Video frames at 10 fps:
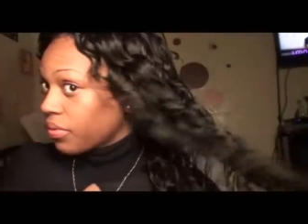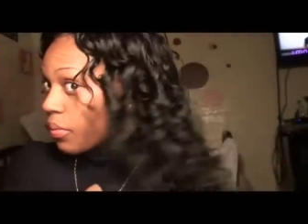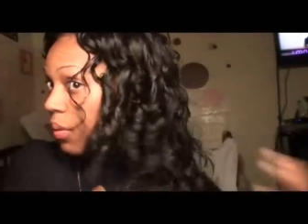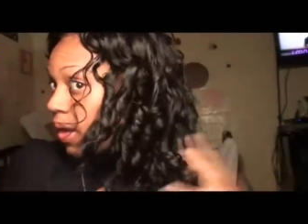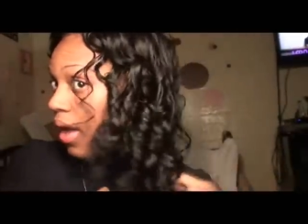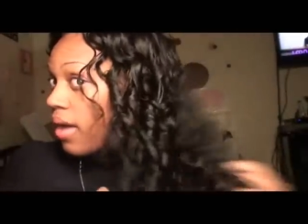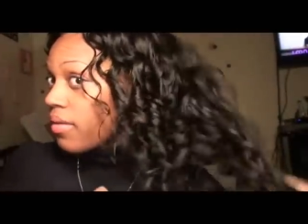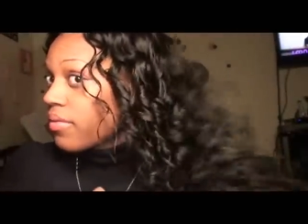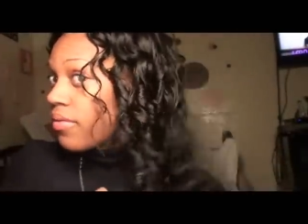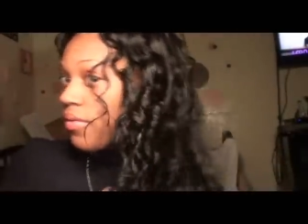we'll
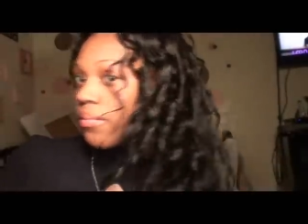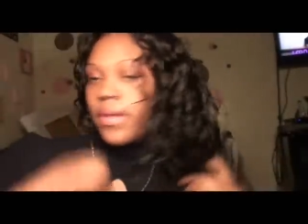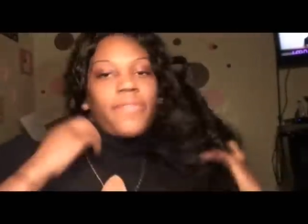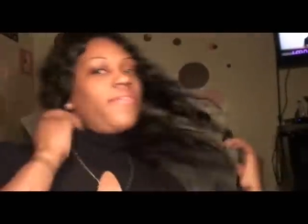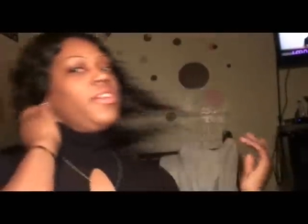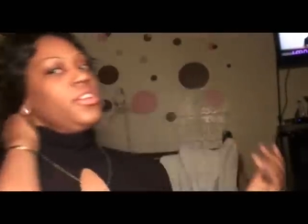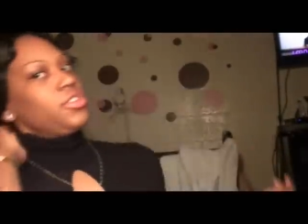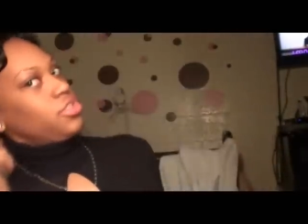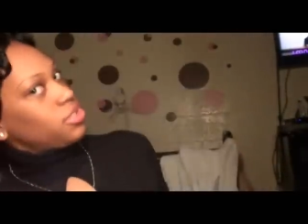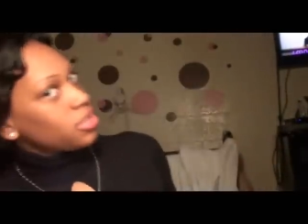have my
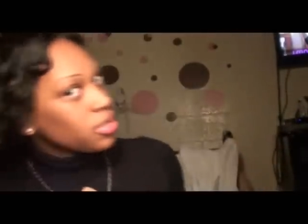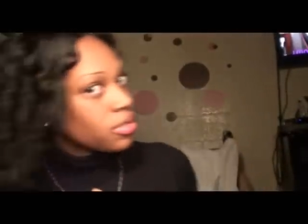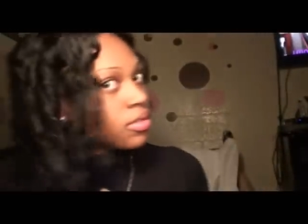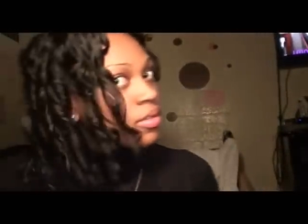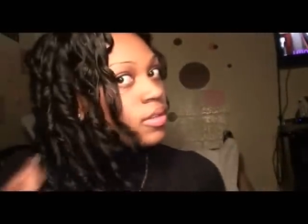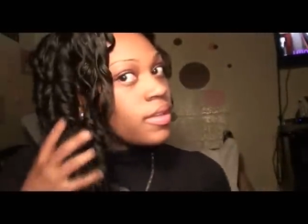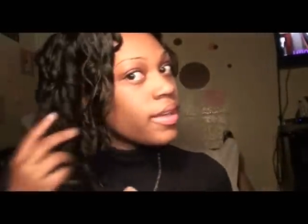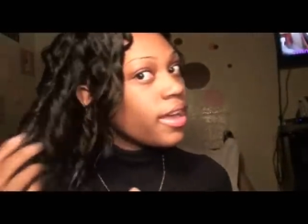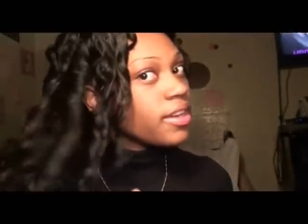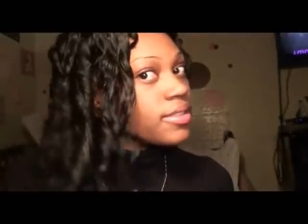finished
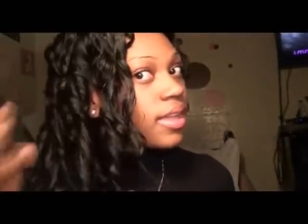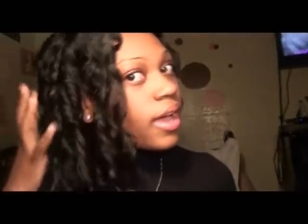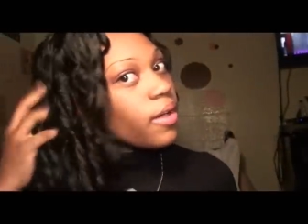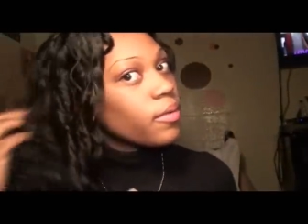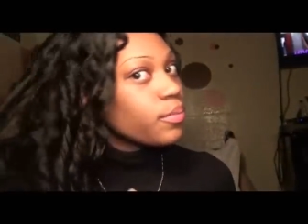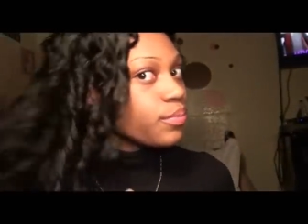hairstyle.